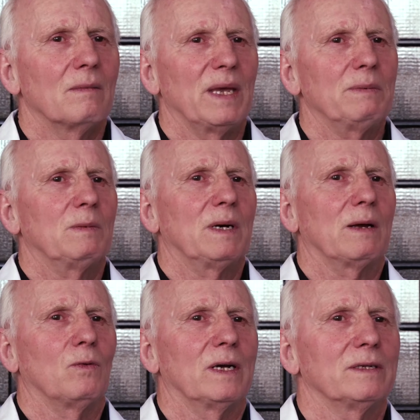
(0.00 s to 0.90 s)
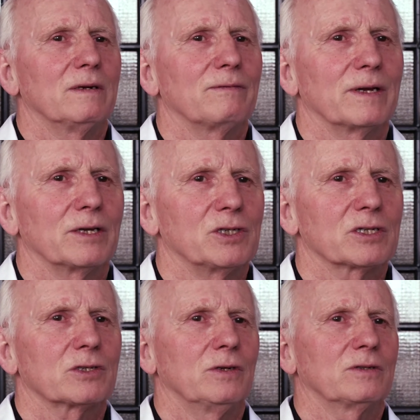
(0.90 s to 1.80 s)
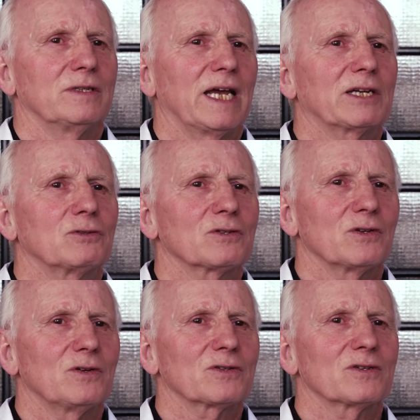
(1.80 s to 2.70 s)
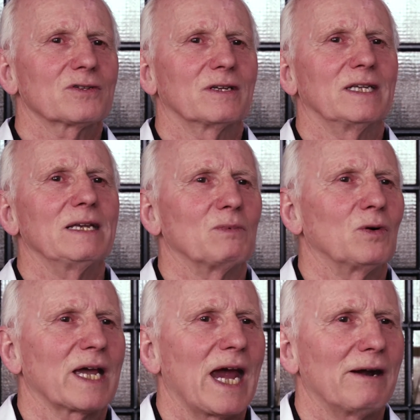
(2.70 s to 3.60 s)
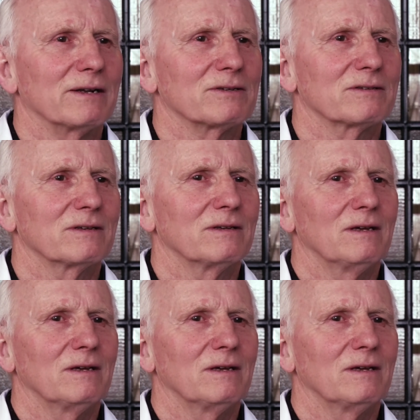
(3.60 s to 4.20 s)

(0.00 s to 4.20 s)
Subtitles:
People might wonder if we could just turn to natural sources and eat more carrots.